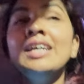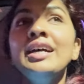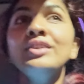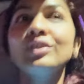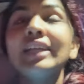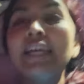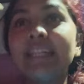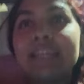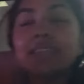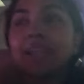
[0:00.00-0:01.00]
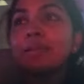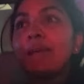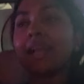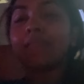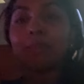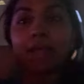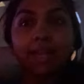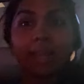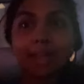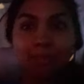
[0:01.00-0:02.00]
So there they sent back, and by
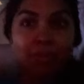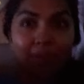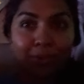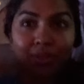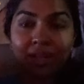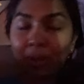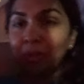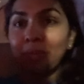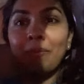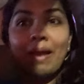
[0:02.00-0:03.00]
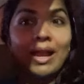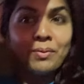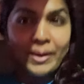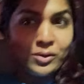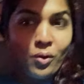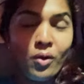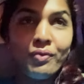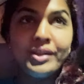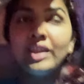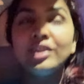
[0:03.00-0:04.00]
that time I went to the counter, my bag went off,
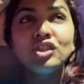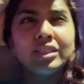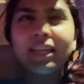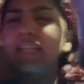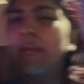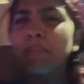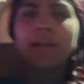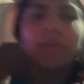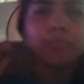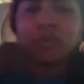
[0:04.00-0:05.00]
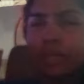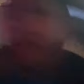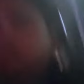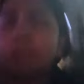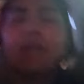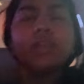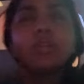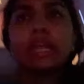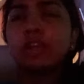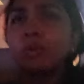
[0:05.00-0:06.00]
and then she's like, "Nay, madam, you'll get your bag, you
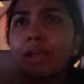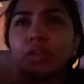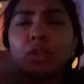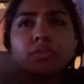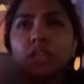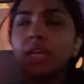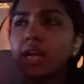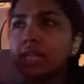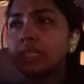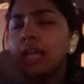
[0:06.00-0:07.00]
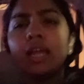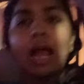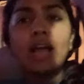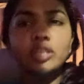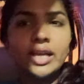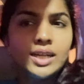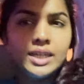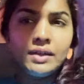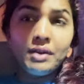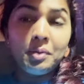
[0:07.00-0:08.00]
have 3 hours, aa jayega
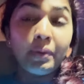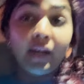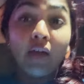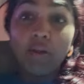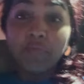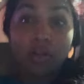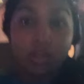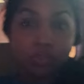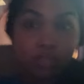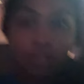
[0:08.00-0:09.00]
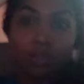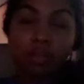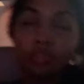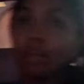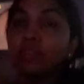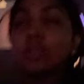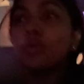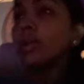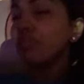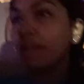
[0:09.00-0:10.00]
T1 pe." Now I've trusted her, then I was like,
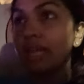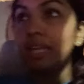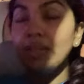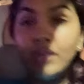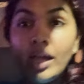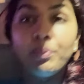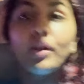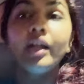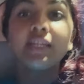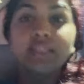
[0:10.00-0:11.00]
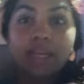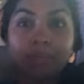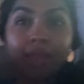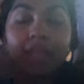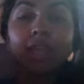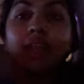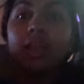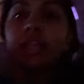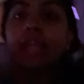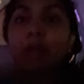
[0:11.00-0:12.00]
okay fine, I'll leave the airport, I'll at least take my
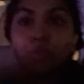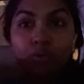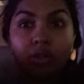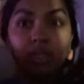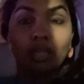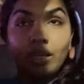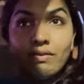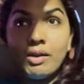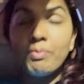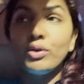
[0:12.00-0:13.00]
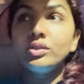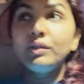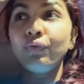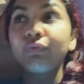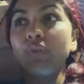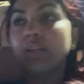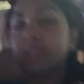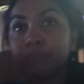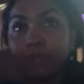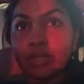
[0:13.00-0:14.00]
cab to the T1 because
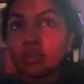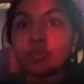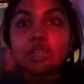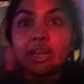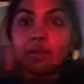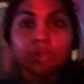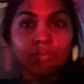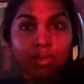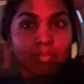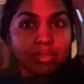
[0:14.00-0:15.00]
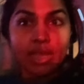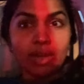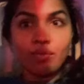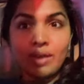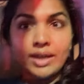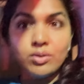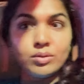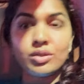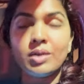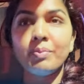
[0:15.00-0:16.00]
of the traffic, if I miss that flight
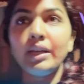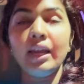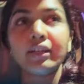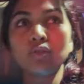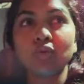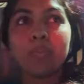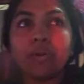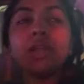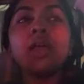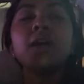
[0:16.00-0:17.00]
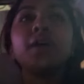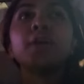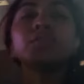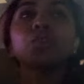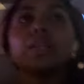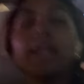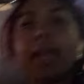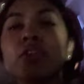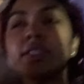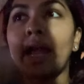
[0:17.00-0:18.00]
also it'll be like stupid. So then
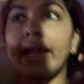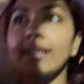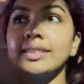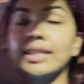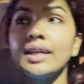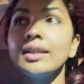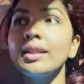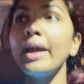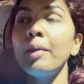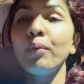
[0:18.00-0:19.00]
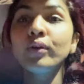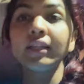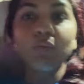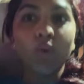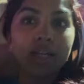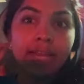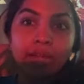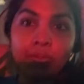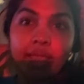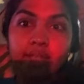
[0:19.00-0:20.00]
I was exiting the airport, they won't
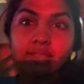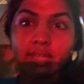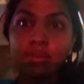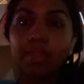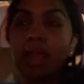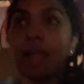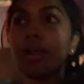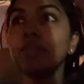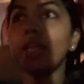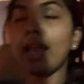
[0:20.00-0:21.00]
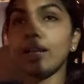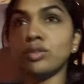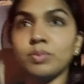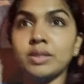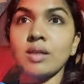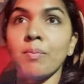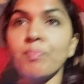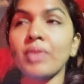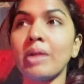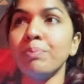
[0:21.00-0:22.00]
let me exit, there has to be
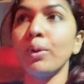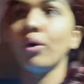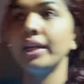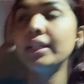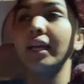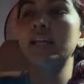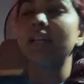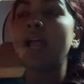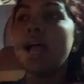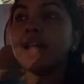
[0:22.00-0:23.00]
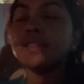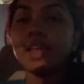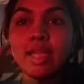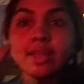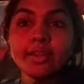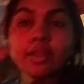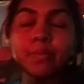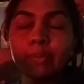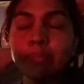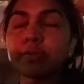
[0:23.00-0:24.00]
some employee there, and the Air India
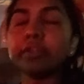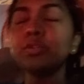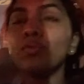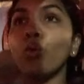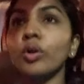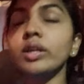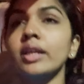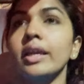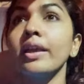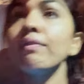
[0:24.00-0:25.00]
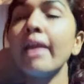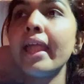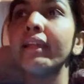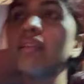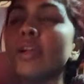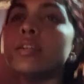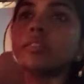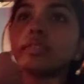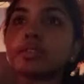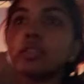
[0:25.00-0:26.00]
people won't give any
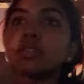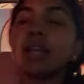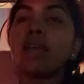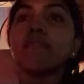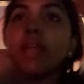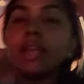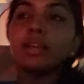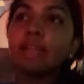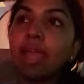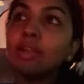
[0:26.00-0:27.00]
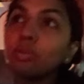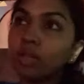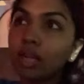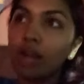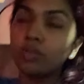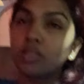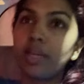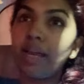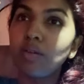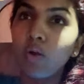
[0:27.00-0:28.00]
assistance. And I went again to the counter,
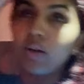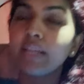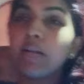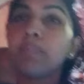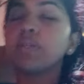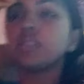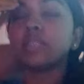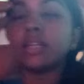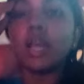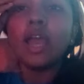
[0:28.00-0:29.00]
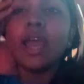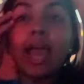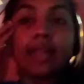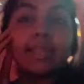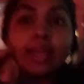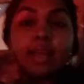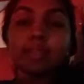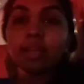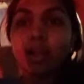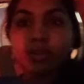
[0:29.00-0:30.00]
got that person, and they are
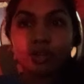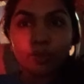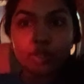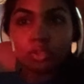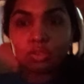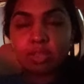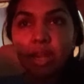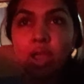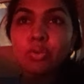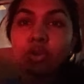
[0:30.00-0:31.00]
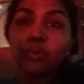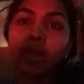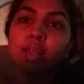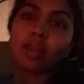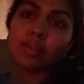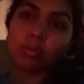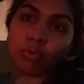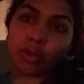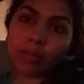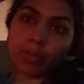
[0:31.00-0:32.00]
asking 100 questions, that how did you get another
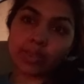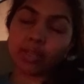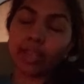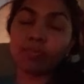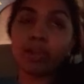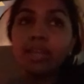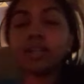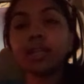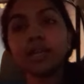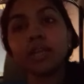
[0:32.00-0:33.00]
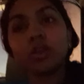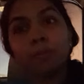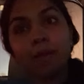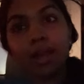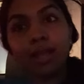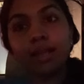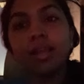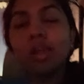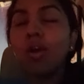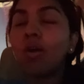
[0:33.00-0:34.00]
boarding pass again, why did they take your bag,
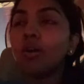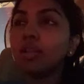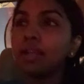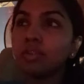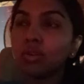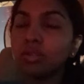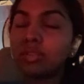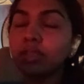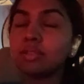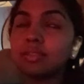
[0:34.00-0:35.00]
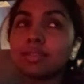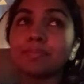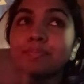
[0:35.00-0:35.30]
all that nonsense.